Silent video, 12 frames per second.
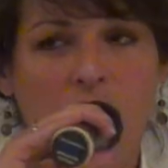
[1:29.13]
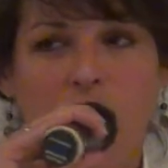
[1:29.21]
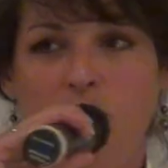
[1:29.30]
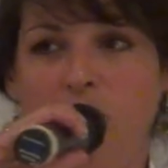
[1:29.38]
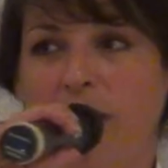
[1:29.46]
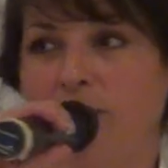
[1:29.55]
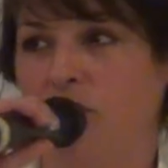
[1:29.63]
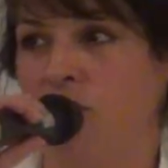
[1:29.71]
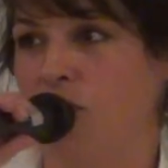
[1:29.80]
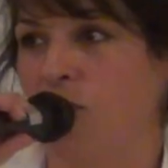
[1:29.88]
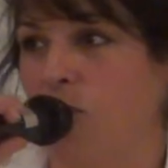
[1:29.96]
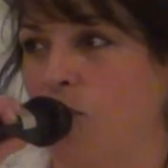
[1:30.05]
you have
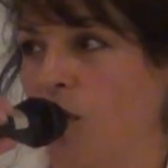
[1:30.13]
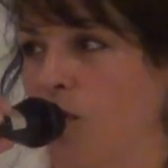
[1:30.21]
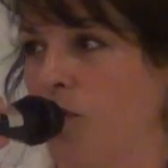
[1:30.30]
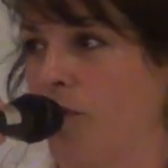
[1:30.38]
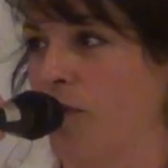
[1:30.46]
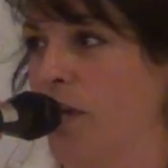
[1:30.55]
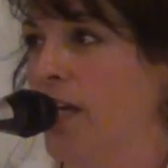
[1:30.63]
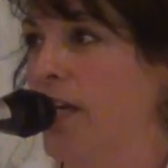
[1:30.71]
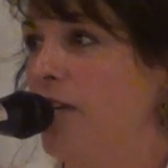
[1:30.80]
good growth.